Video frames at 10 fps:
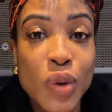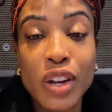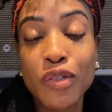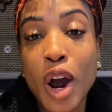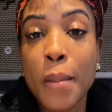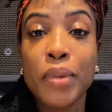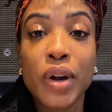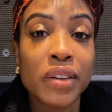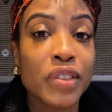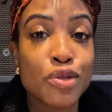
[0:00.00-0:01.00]
waiting for our
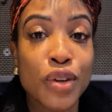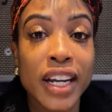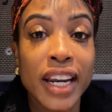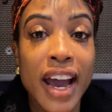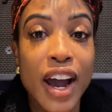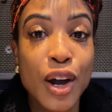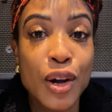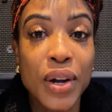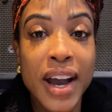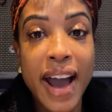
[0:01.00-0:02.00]
breakfast right now,